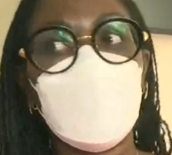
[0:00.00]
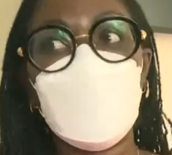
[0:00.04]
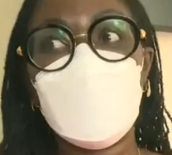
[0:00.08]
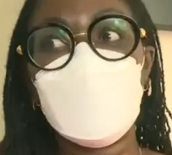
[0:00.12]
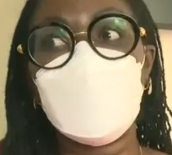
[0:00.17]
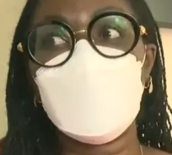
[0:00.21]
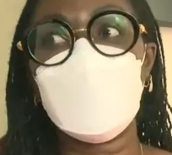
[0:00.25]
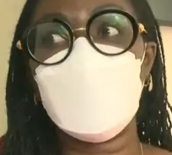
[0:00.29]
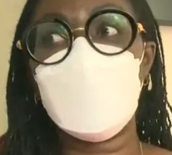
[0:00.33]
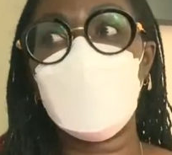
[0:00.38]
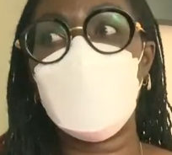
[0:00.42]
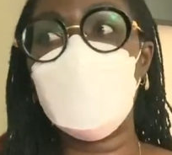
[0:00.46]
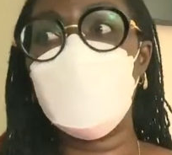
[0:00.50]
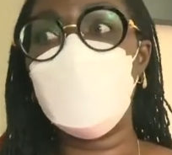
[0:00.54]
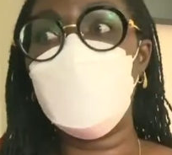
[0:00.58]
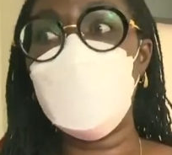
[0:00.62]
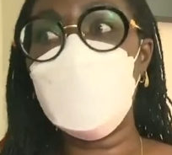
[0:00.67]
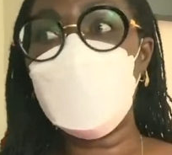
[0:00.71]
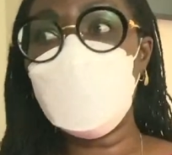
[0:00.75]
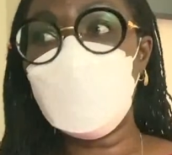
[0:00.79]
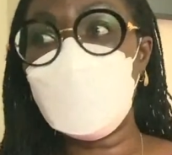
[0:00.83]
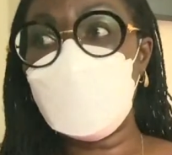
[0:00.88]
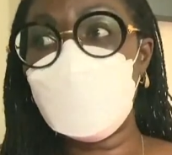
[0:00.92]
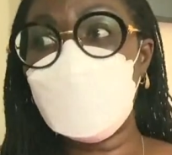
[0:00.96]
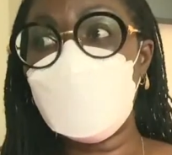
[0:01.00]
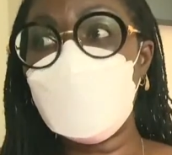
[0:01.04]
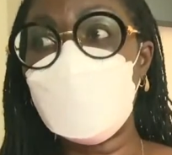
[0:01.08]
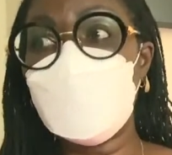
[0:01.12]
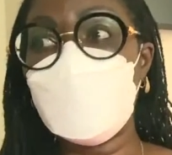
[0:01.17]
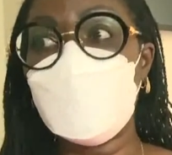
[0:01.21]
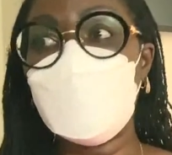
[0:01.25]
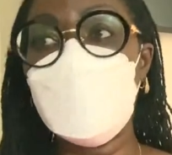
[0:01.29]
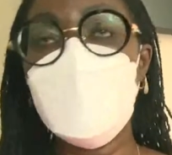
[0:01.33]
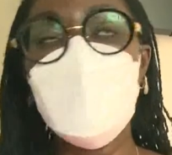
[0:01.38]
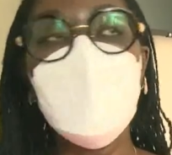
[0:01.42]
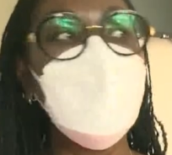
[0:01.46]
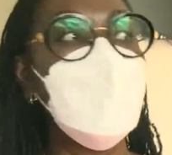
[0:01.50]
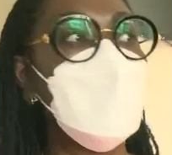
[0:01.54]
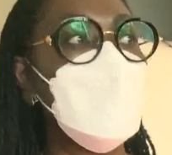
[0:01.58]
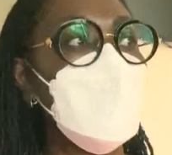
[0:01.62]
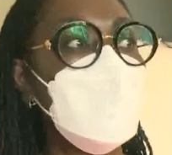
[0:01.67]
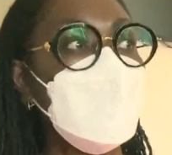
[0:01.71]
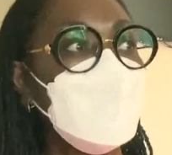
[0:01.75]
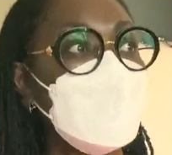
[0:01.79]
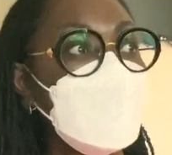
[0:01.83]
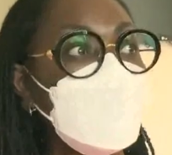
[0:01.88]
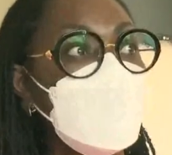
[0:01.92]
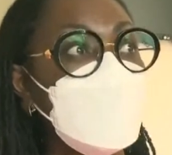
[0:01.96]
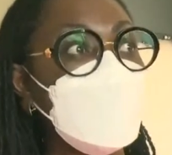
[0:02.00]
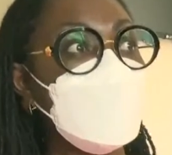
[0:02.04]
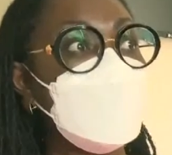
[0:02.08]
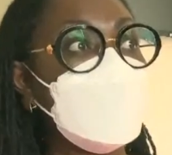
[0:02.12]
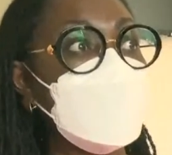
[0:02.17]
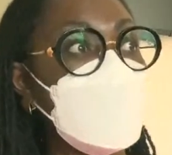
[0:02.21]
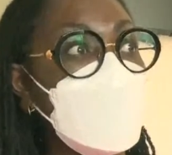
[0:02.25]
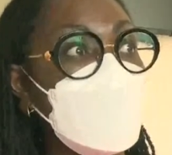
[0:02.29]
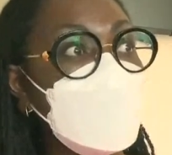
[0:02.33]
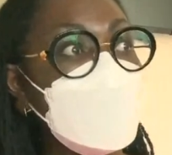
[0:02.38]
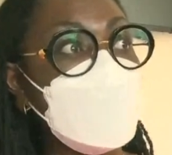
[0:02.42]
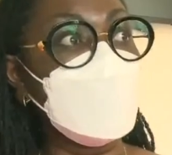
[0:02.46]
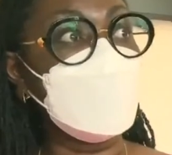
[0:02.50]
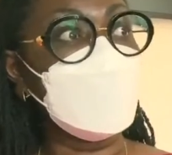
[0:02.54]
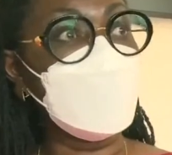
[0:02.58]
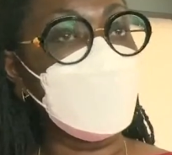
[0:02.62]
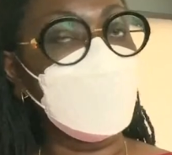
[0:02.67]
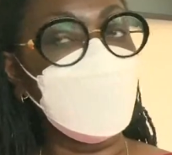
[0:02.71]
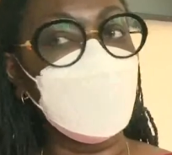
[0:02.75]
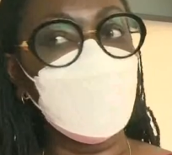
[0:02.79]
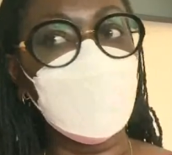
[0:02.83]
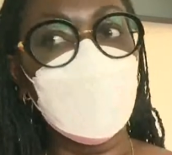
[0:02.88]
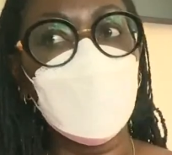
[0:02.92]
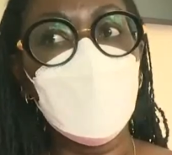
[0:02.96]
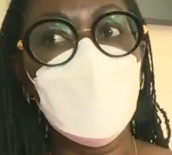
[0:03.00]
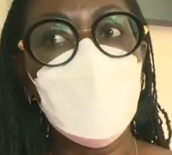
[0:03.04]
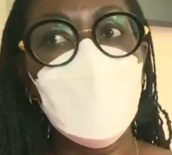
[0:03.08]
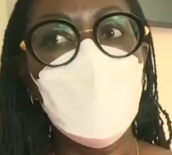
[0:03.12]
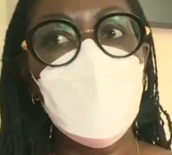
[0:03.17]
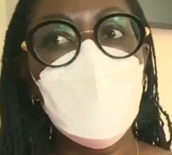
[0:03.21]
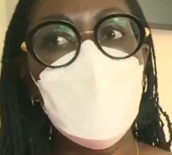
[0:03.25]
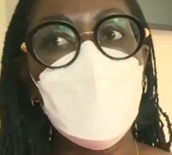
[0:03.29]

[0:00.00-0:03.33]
international conventions that we've signed up to,